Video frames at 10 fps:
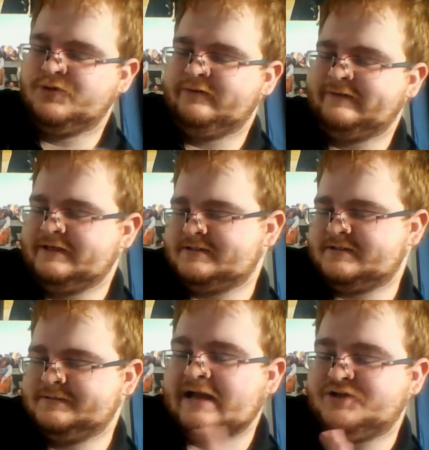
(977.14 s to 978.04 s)

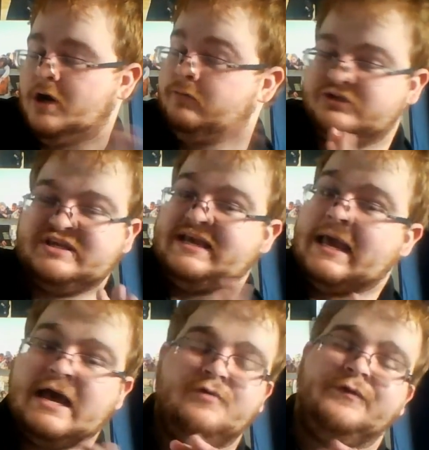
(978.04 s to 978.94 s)
movies, I don't see
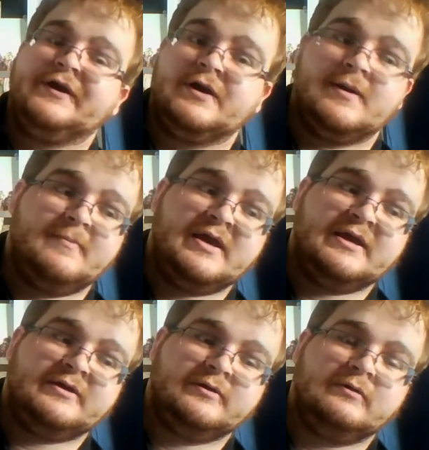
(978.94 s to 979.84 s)
how they're gonna
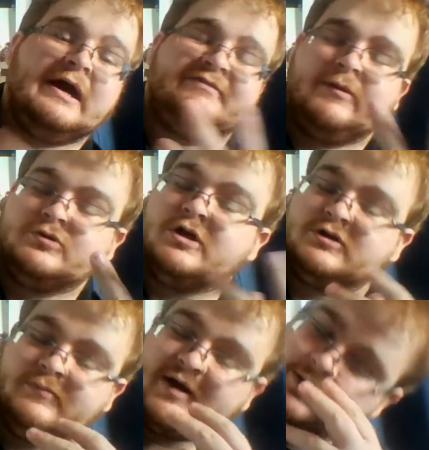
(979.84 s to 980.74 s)
make. Like they were talking about